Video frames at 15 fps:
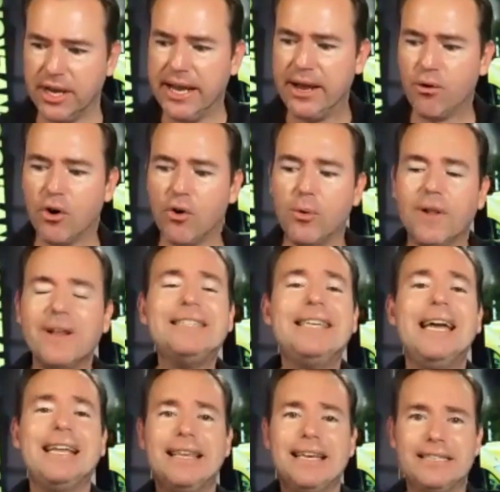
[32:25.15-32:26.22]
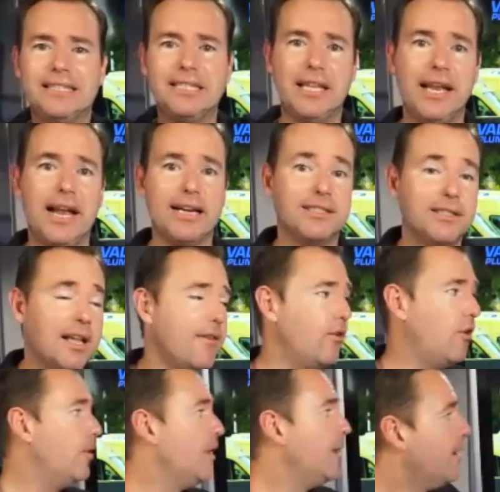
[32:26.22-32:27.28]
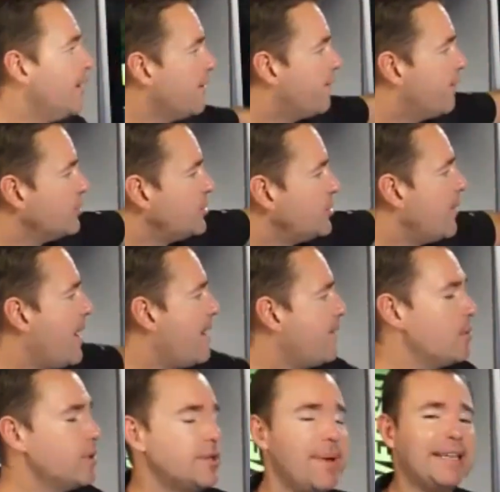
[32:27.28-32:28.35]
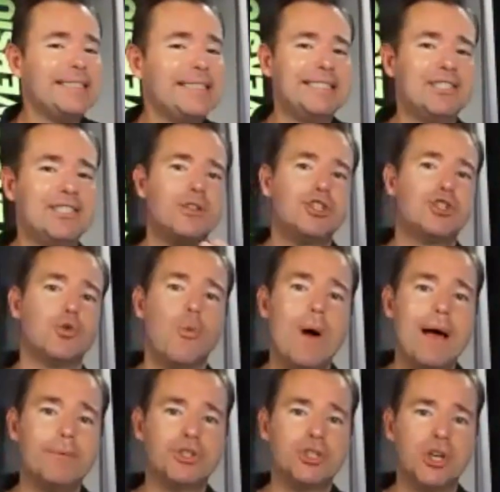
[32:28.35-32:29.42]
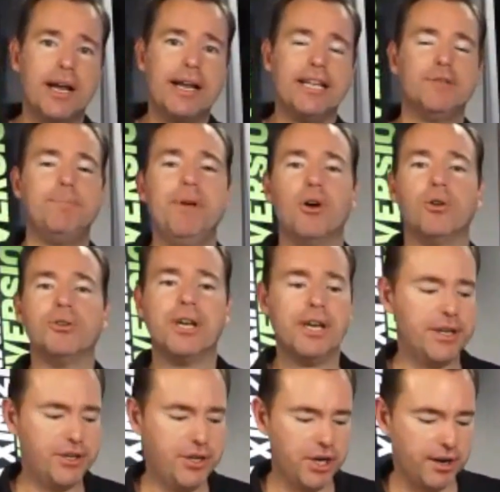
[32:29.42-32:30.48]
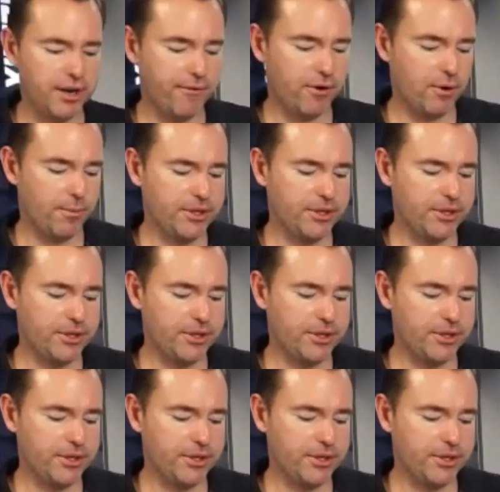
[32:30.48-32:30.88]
in order to really take things to the next level, the first thing we have to do is make sure that your website is built to convert.